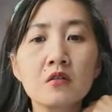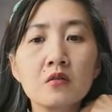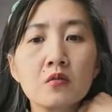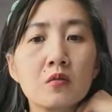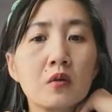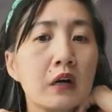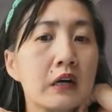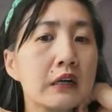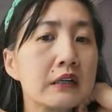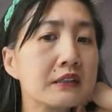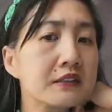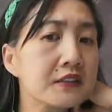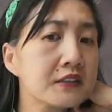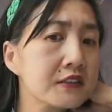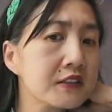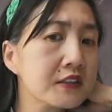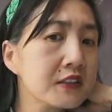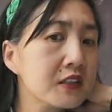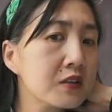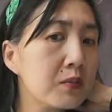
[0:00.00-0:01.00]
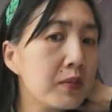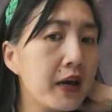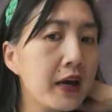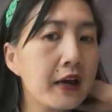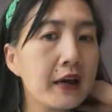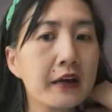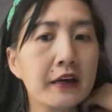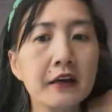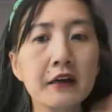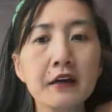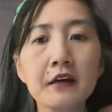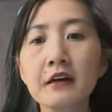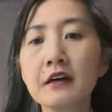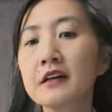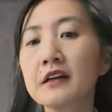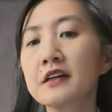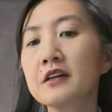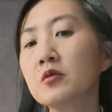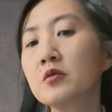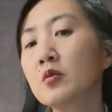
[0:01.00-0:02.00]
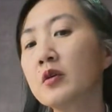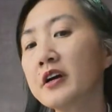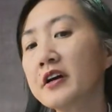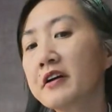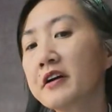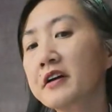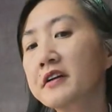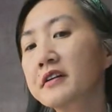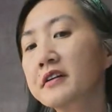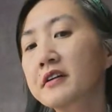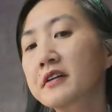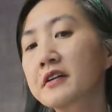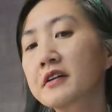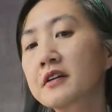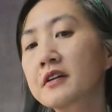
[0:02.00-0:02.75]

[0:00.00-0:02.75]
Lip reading: Why is this in a bag? I can wear it.